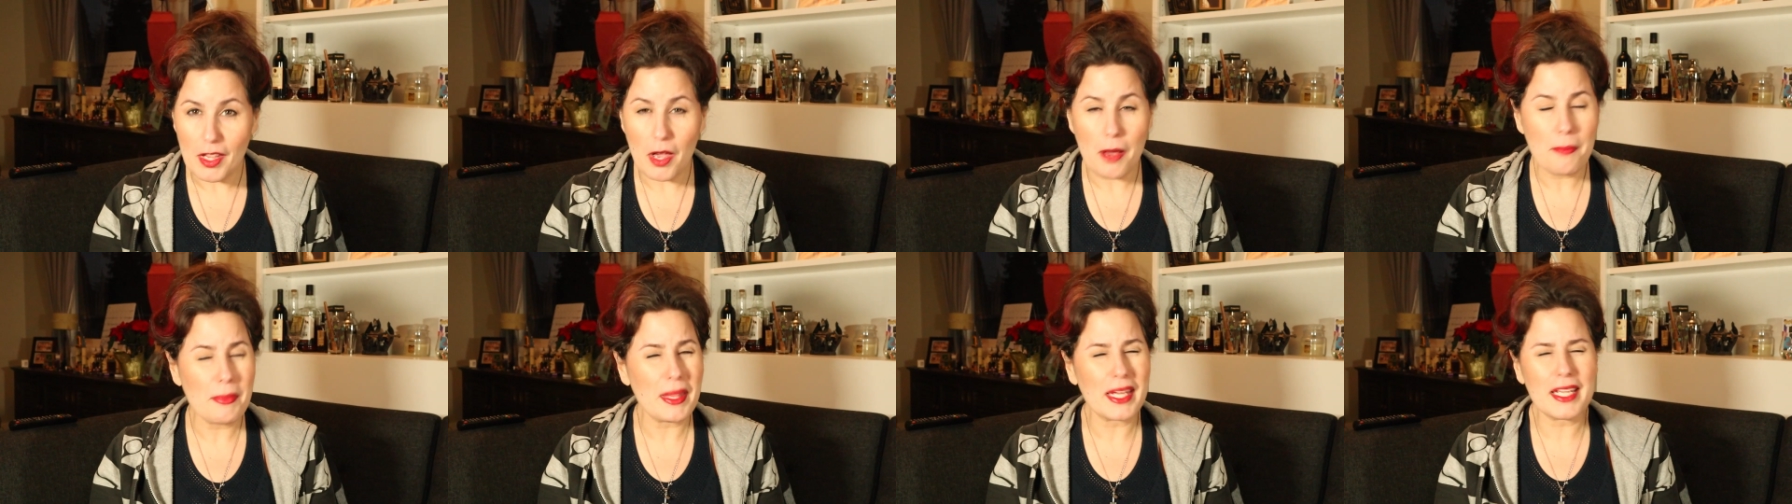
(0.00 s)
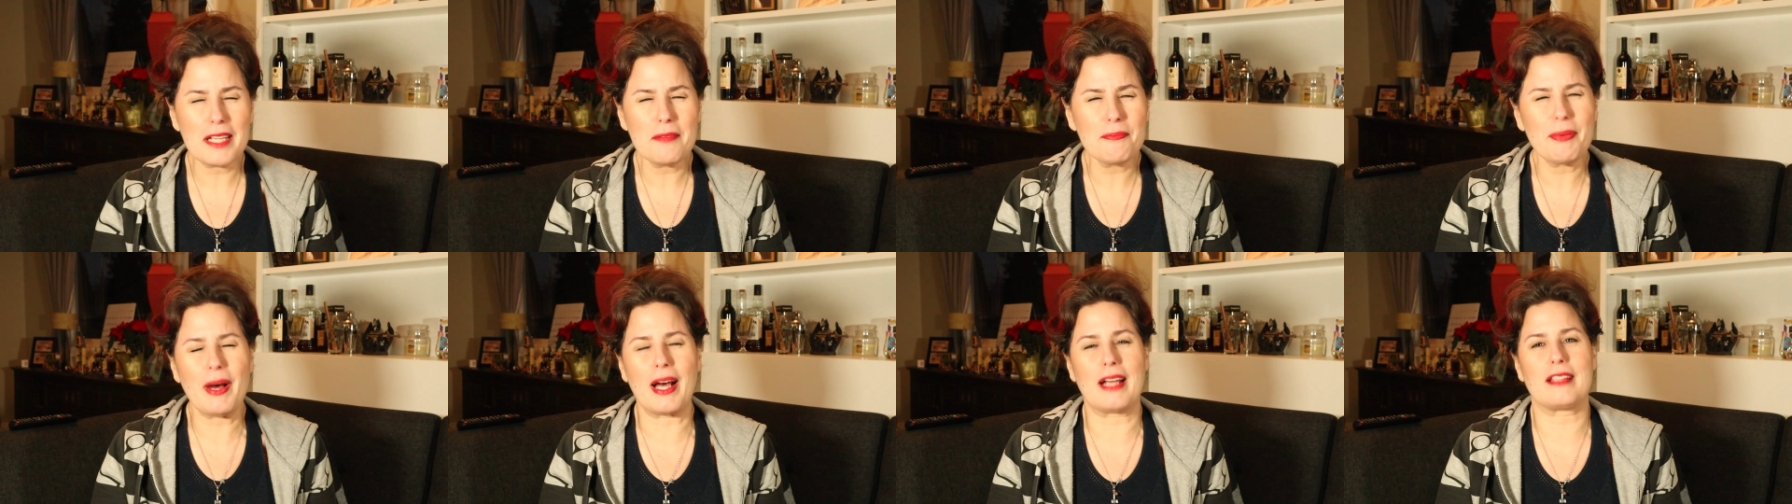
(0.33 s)

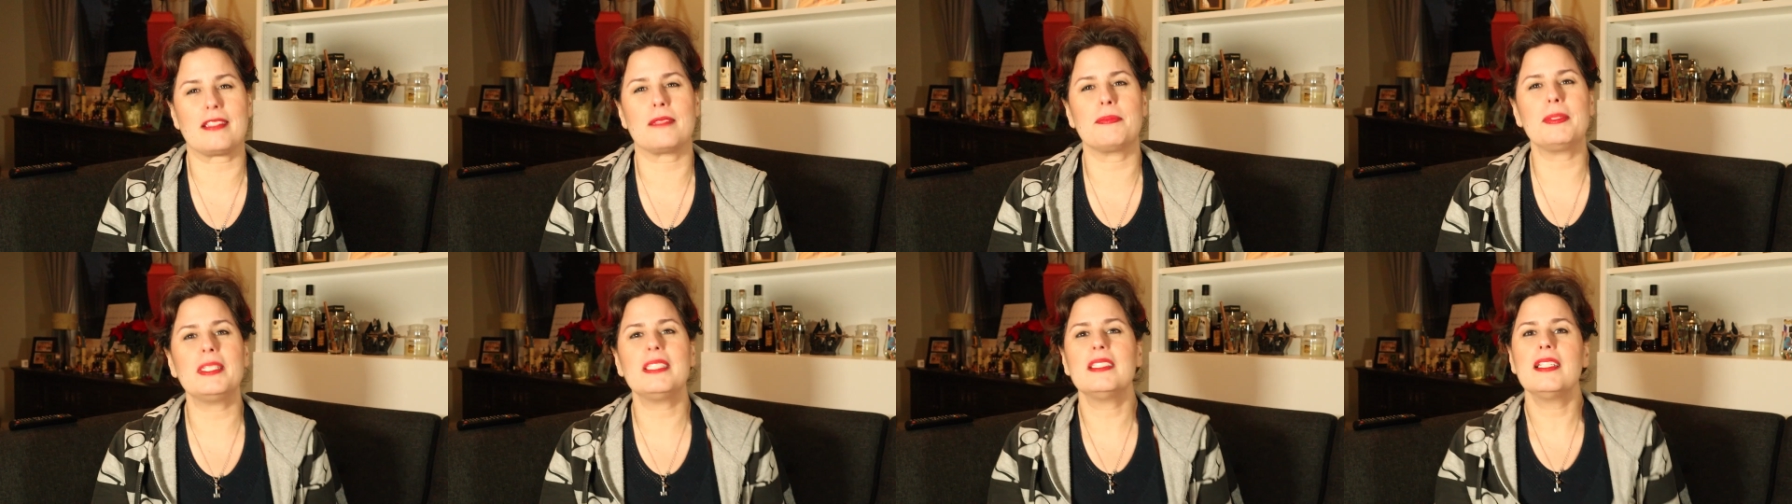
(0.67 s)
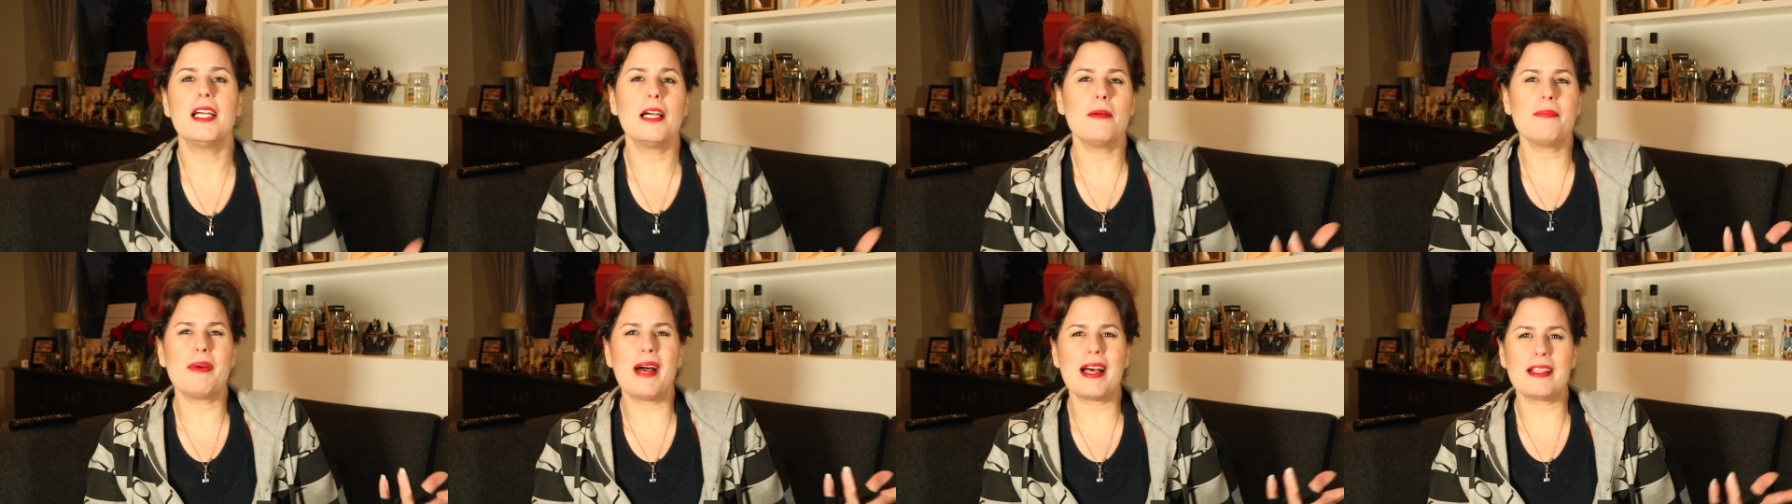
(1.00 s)
Like, impossible.
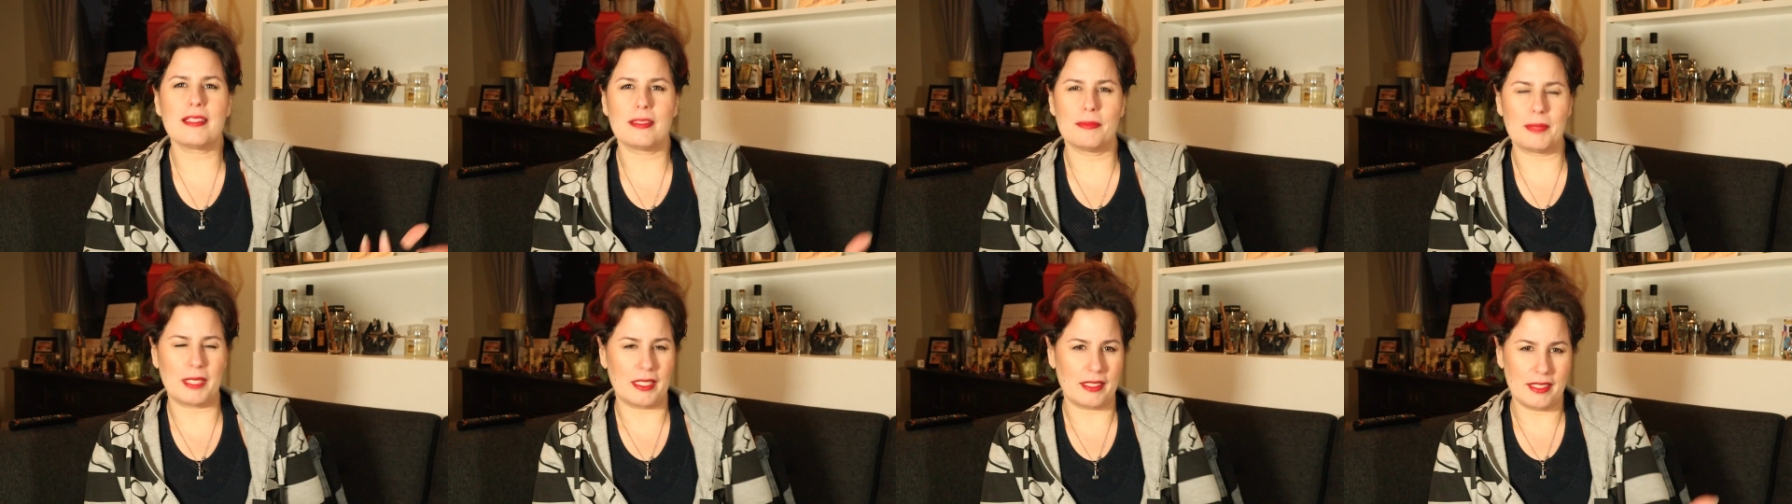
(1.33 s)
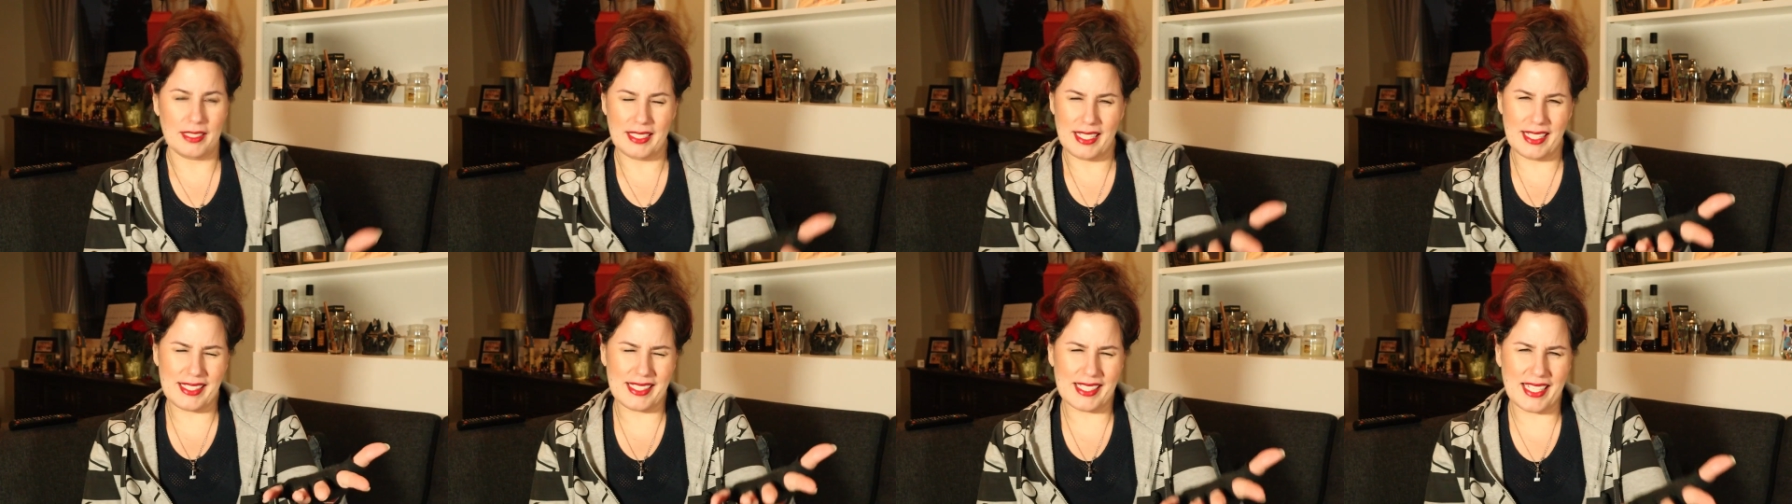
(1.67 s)
Impossible.
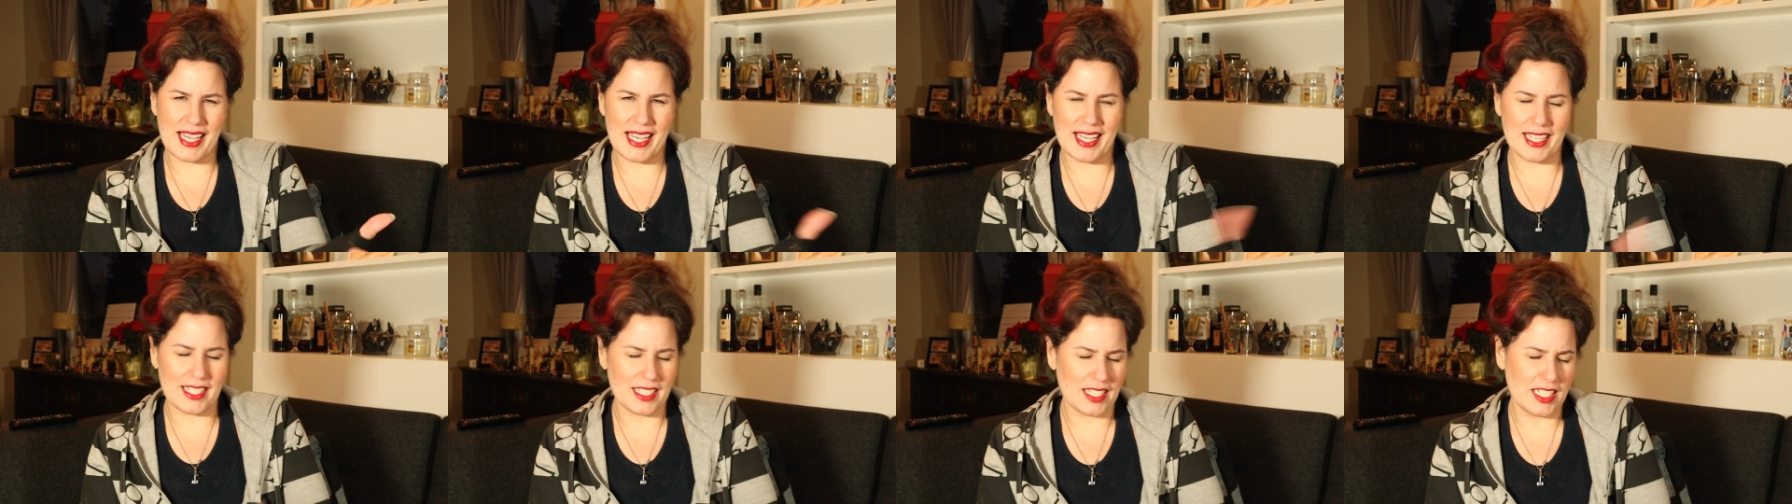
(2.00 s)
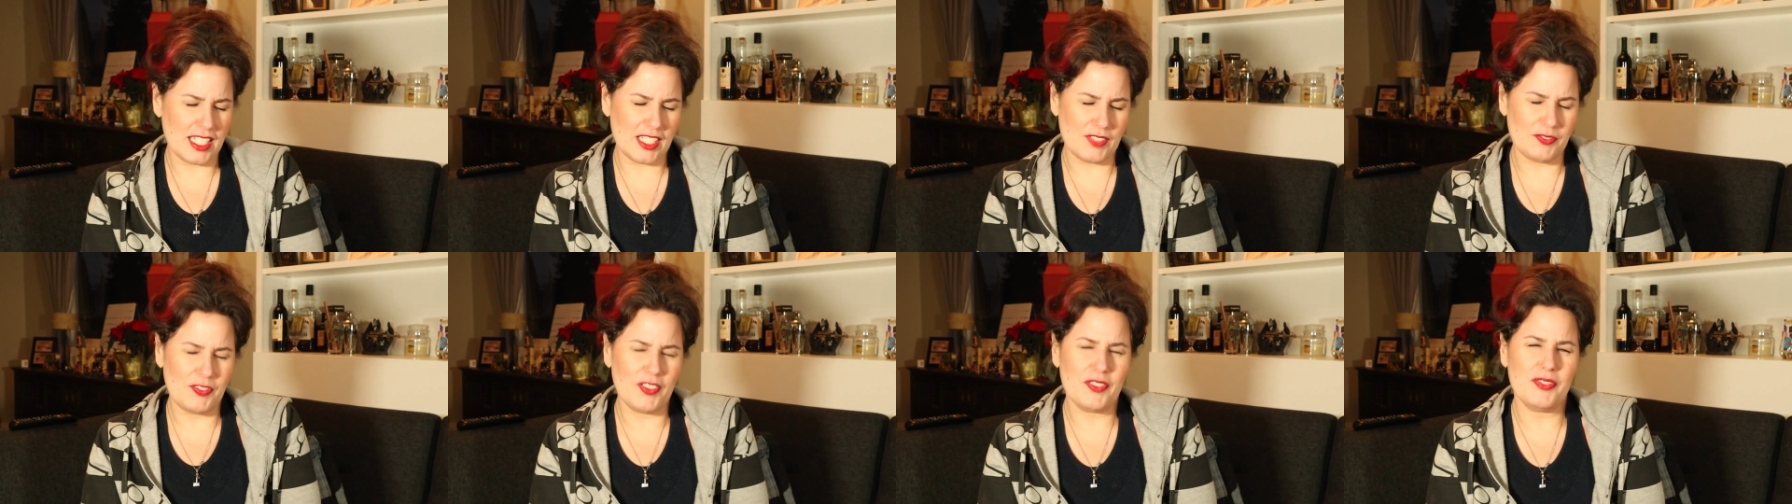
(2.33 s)
He's a kid.
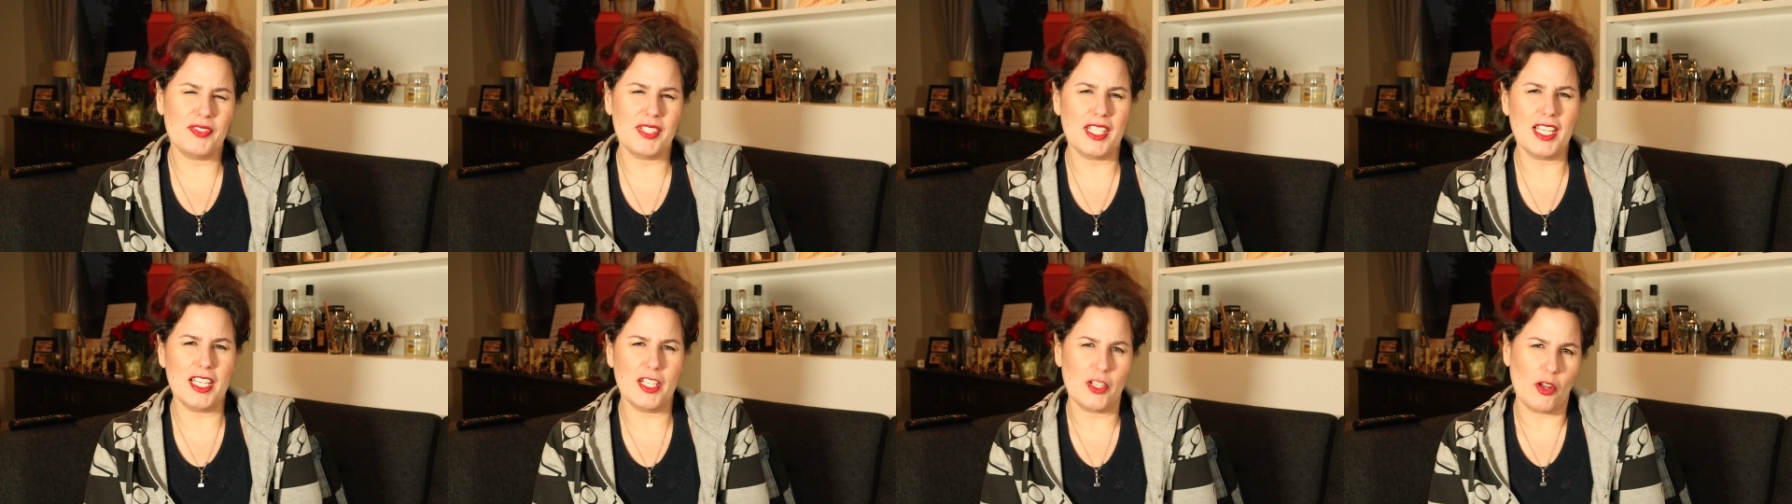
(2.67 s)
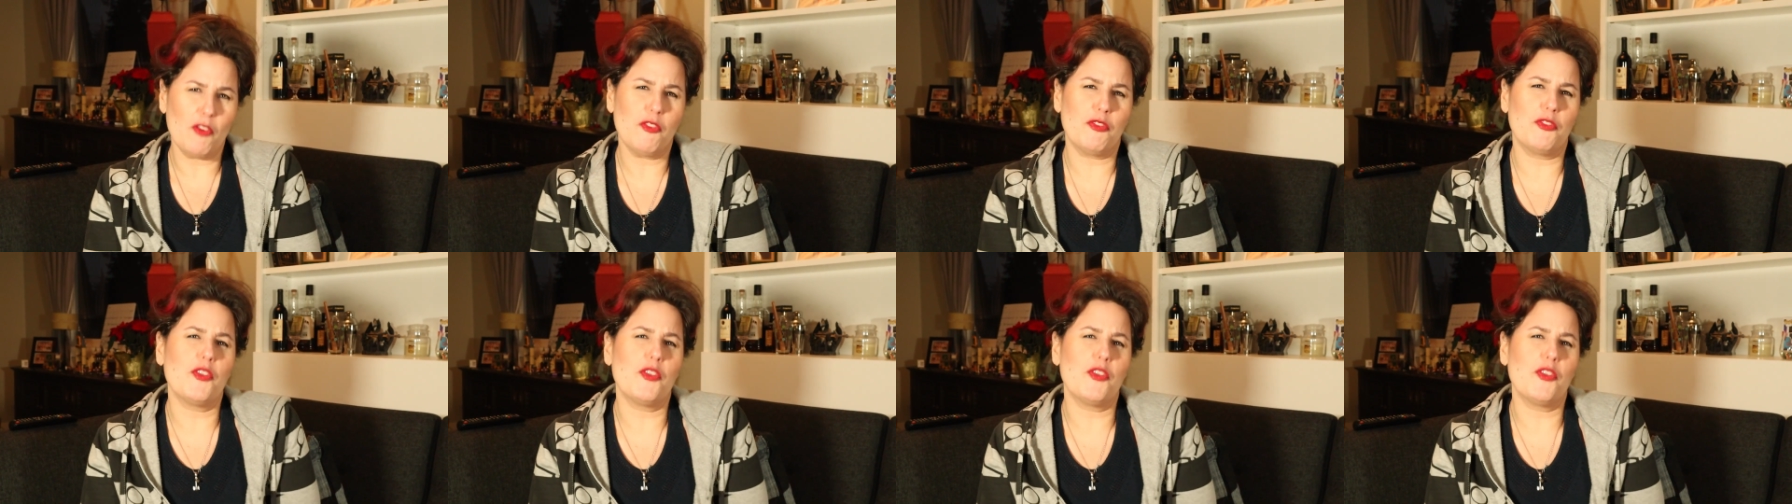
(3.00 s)
He's 15.